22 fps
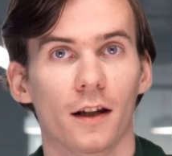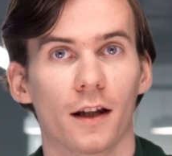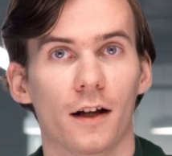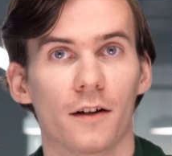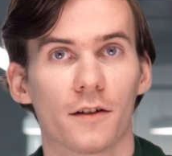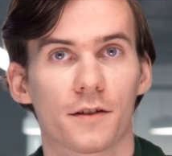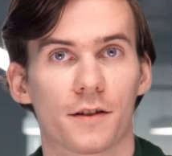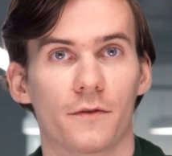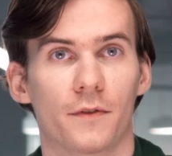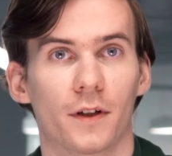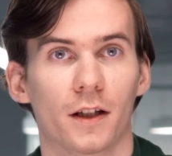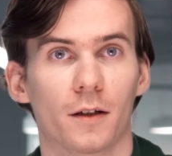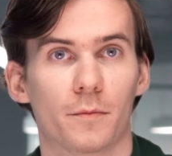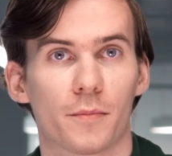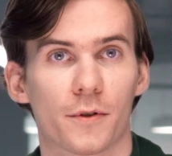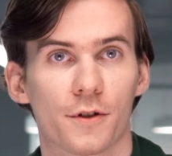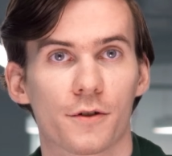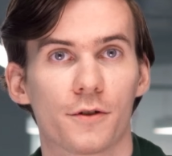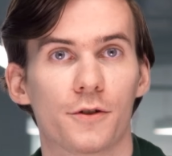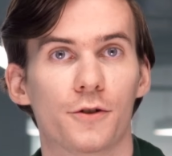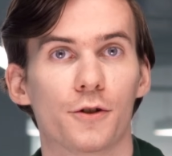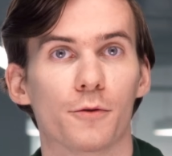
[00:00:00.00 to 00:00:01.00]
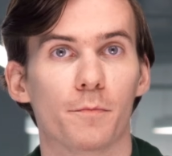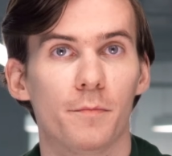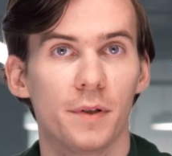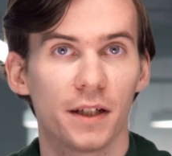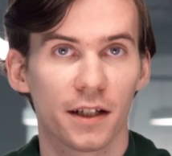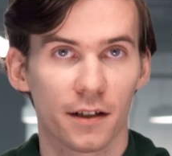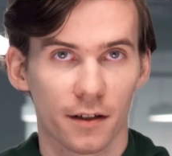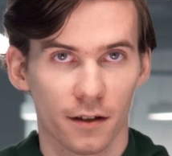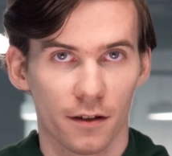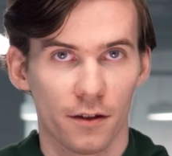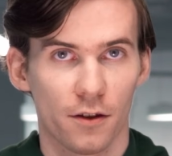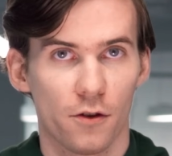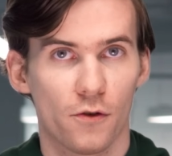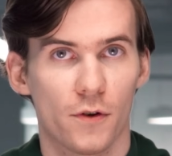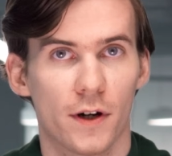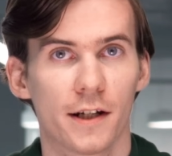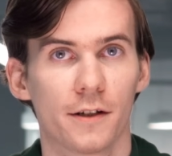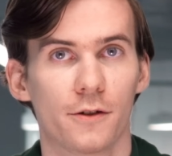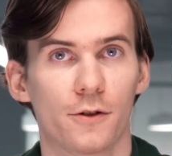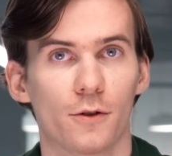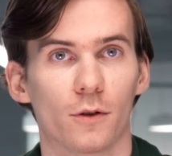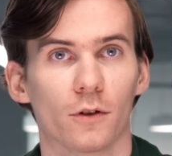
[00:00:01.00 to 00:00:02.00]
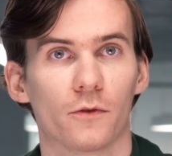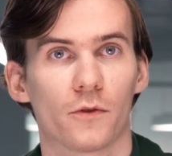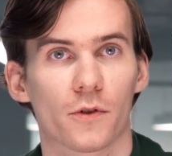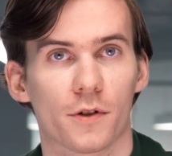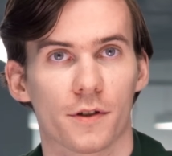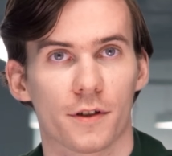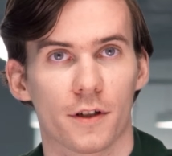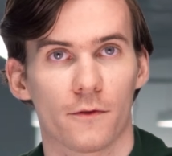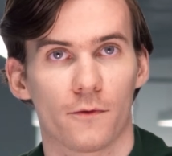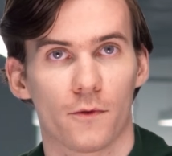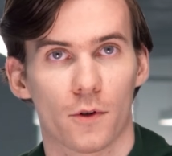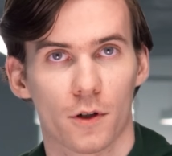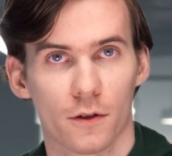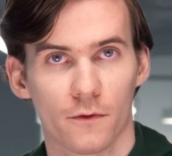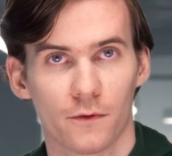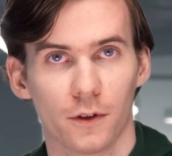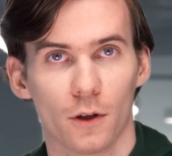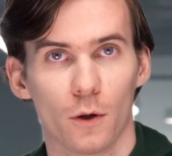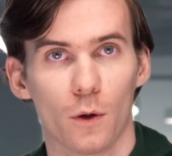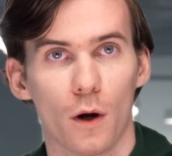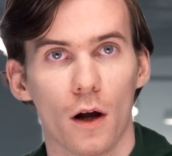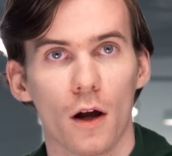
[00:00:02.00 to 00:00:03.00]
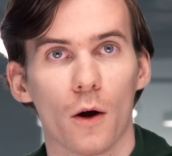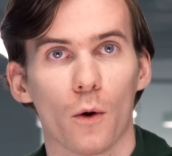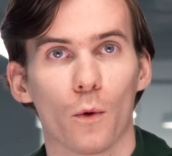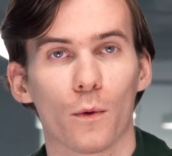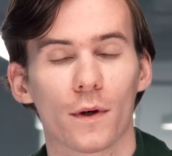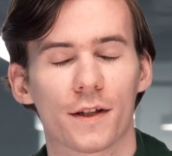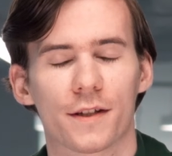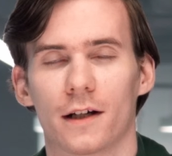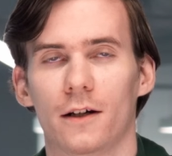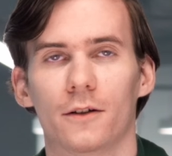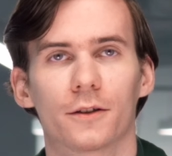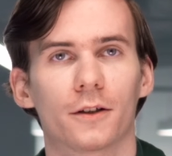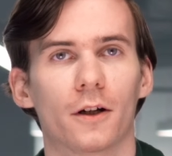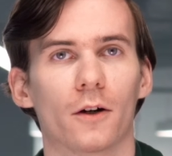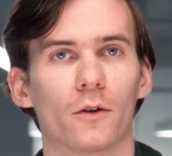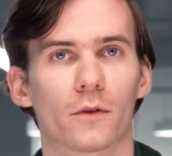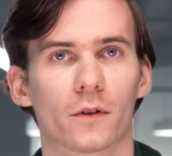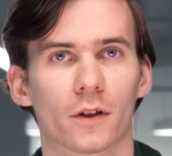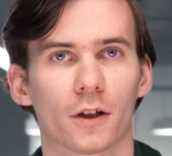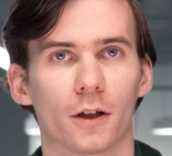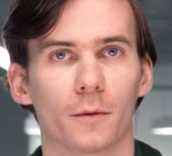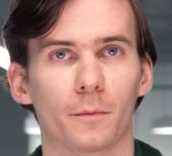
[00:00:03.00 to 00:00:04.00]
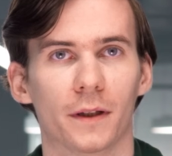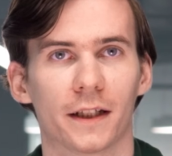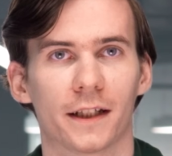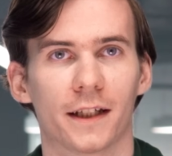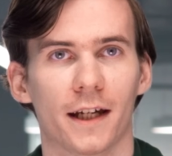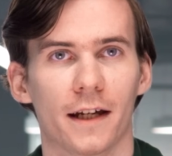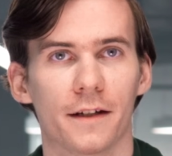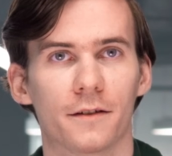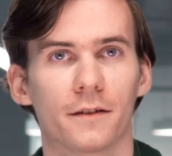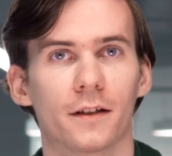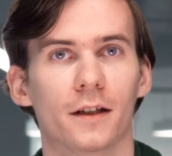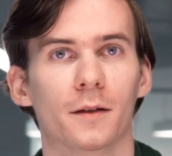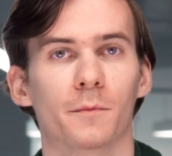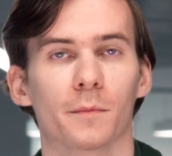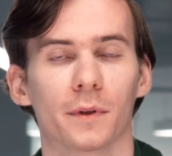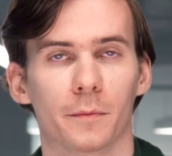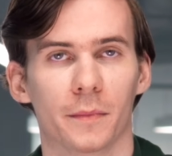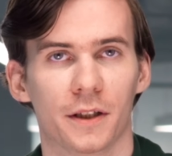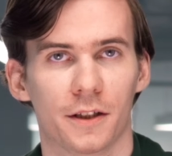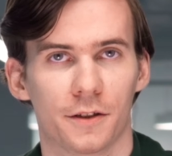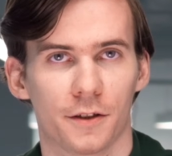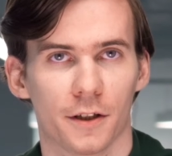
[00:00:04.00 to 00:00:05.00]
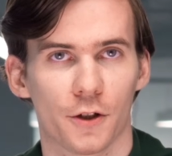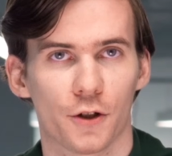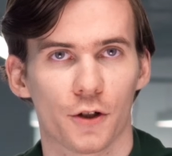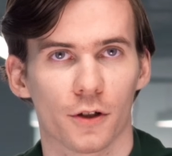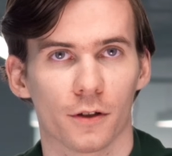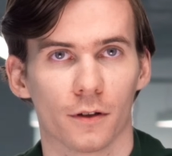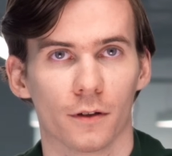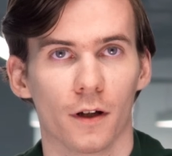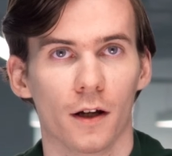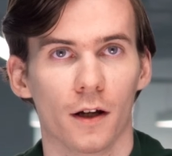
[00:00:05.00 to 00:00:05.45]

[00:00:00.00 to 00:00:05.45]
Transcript: allows developers to pick the right tool for their workflow without overcomplicating implementation.